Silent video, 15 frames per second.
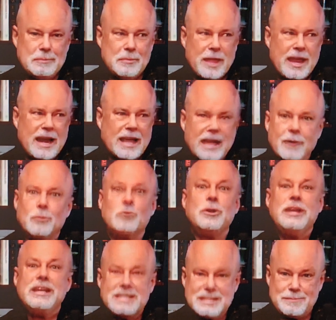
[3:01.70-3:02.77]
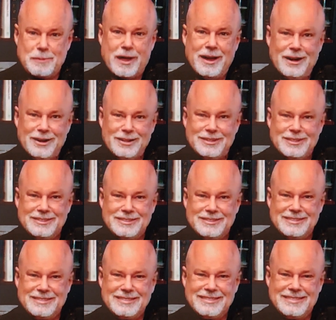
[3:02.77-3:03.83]
and I get re-inspired.
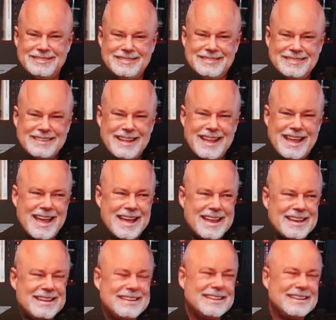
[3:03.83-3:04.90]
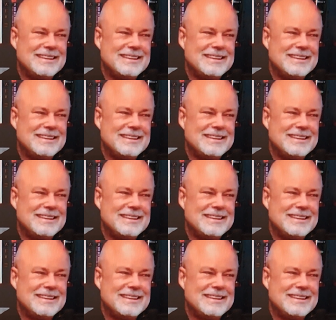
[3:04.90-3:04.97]
And